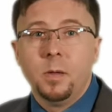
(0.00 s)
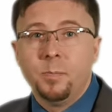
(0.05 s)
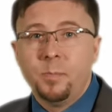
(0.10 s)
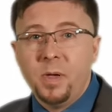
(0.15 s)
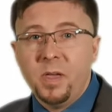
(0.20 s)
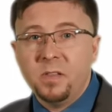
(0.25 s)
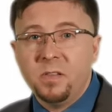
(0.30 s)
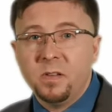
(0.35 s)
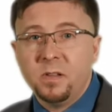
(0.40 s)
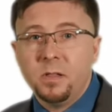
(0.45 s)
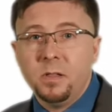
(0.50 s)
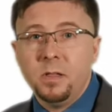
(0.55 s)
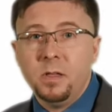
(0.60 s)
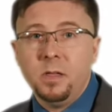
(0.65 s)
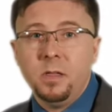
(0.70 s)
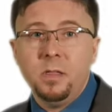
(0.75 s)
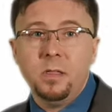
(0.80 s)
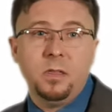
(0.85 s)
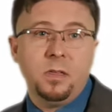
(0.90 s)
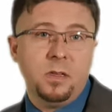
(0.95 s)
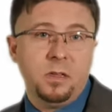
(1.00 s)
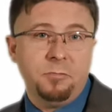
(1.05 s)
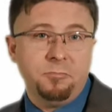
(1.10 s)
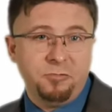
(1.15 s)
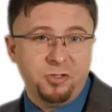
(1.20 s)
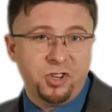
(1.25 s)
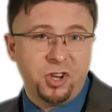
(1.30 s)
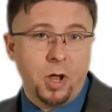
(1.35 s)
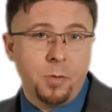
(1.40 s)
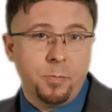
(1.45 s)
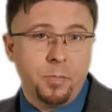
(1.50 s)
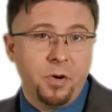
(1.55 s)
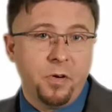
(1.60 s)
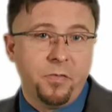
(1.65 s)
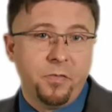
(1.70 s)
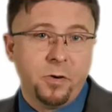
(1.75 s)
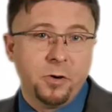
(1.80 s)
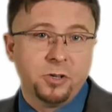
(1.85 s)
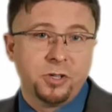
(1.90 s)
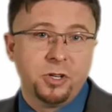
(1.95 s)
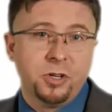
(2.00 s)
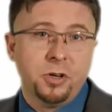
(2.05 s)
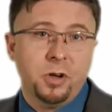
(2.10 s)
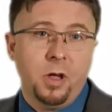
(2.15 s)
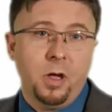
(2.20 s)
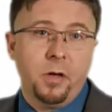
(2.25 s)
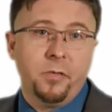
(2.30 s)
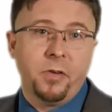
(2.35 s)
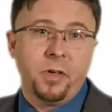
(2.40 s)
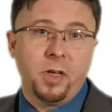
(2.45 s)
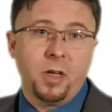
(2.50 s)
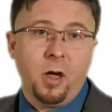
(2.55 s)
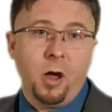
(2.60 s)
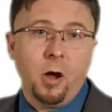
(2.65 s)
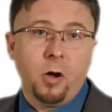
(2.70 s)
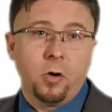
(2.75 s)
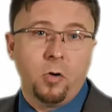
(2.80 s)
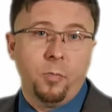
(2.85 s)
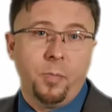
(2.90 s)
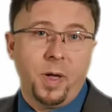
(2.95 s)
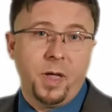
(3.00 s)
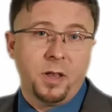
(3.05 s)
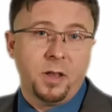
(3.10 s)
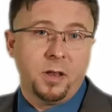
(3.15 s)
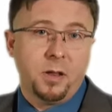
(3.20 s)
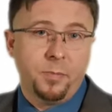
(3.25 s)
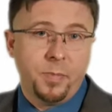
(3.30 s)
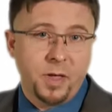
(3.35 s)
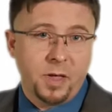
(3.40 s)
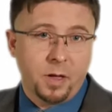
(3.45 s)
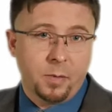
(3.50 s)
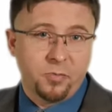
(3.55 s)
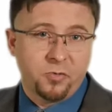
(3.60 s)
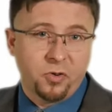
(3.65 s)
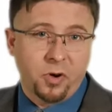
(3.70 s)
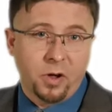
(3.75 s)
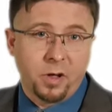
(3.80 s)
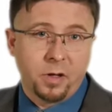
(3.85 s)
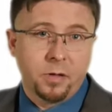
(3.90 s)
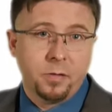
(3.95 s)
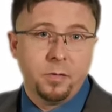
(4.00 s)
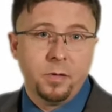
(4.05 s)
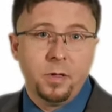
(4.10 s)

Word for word: Basically, the jumbo version of a cargo bed in a pickup truck.